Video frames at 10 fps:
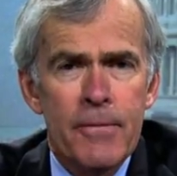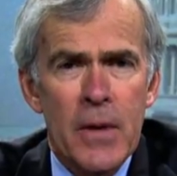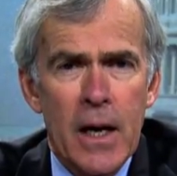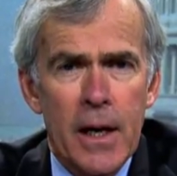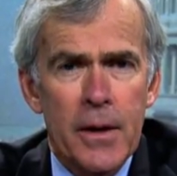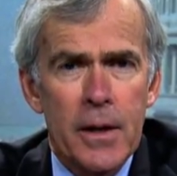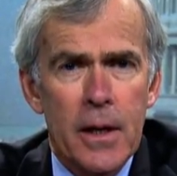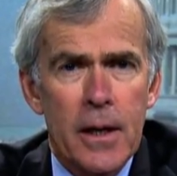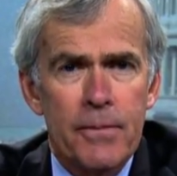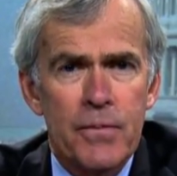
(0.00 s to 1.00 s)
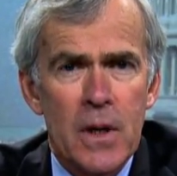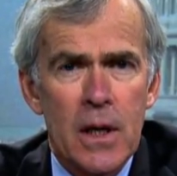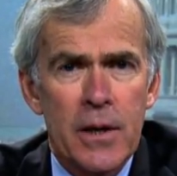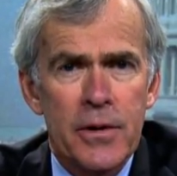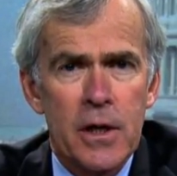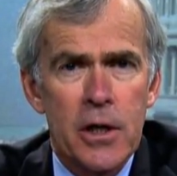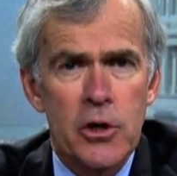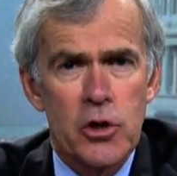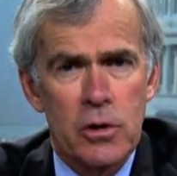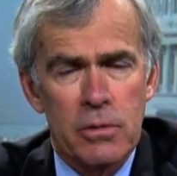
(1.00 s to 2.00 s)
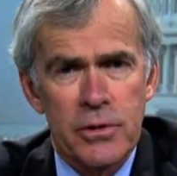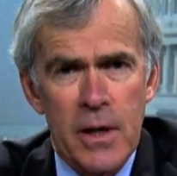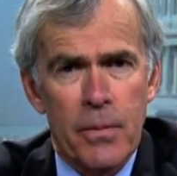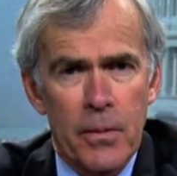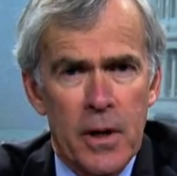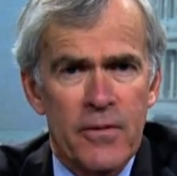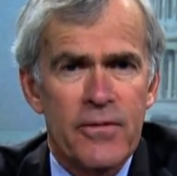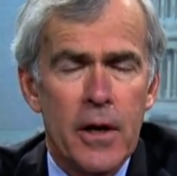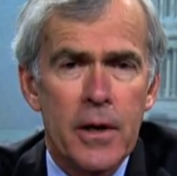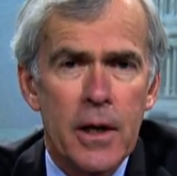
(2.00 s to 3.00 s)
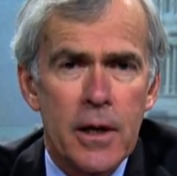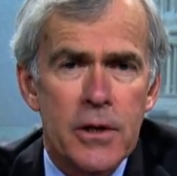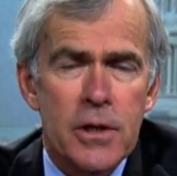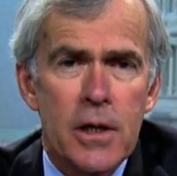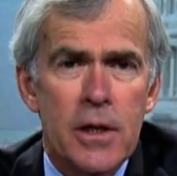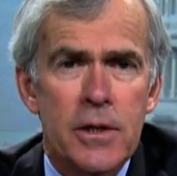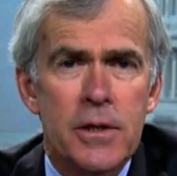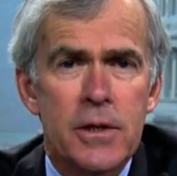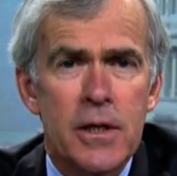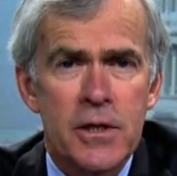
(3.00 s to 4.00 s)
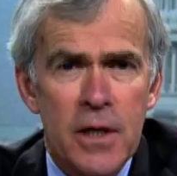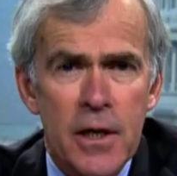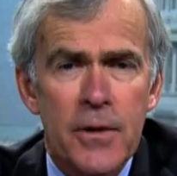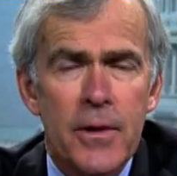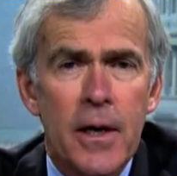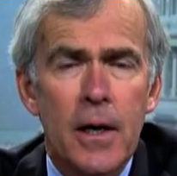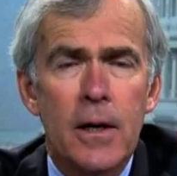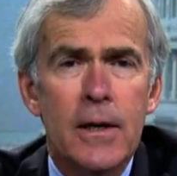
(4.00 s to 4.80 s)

and the additional supplemental funding is needed there.